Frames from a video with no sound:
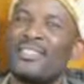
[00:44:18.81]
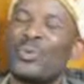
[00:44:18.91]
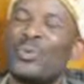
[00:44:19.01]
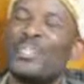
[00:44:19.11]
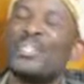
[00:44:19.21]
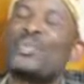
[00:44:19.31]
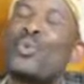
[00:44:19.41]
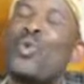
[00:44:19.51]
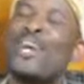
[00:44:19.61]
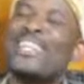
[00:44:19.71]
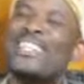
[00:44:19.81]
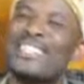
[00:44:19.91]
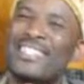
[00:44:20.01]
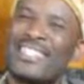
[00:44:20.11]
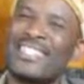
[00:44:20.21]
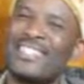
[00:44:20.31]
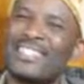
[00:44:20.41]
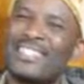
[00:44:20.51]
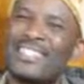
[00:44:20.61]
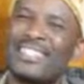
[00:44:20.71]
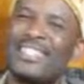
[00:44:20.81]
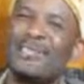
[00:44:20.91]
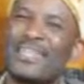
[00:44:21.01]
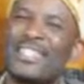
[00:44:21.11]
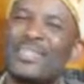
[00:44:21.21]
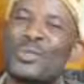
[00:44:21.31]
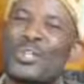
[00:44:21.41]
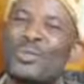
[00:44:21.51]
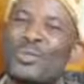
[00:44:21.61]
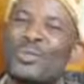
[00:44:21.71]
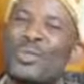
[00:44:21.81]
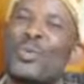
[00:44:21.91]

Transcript: with this world system that they're talking about?